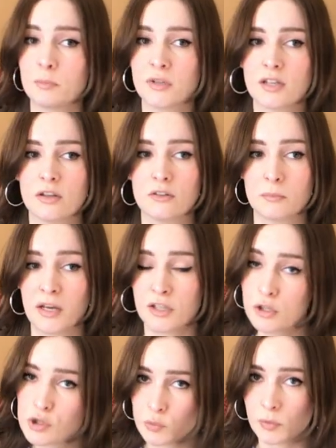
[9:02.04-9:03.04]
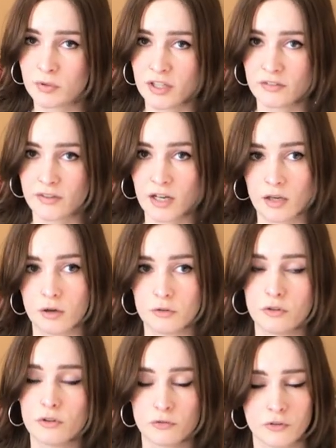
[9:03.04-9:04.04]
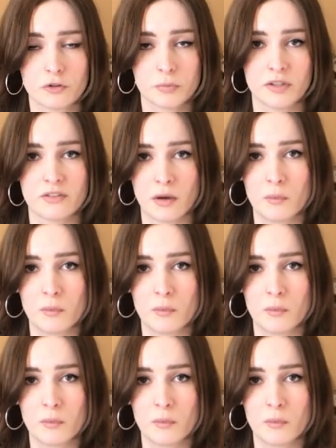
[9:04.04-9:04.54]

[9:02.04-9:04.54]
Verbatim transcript: because my usual place that I go to, the first place I